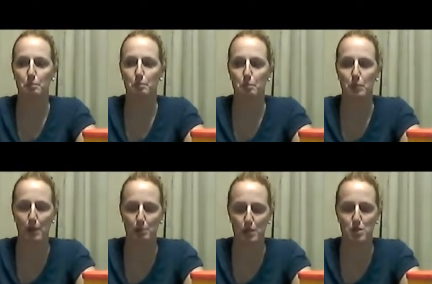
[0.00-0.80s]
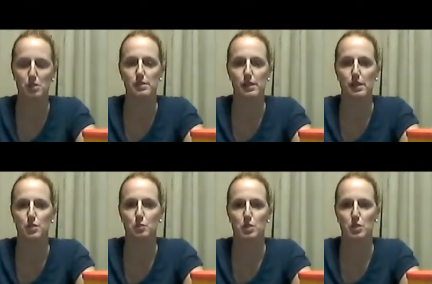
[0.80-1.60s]
pre-operational stage,
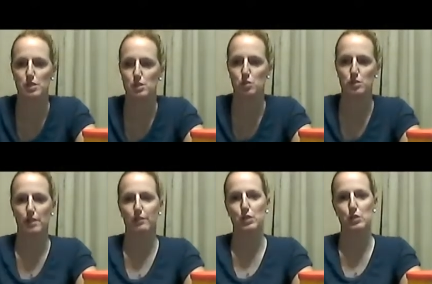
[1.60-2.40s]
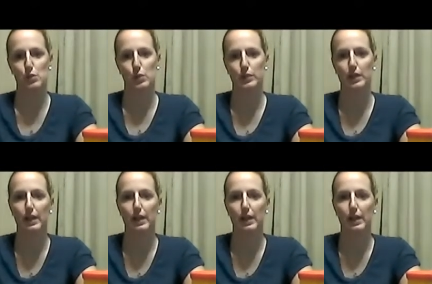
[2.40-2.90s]
which is 2 to 7 years old,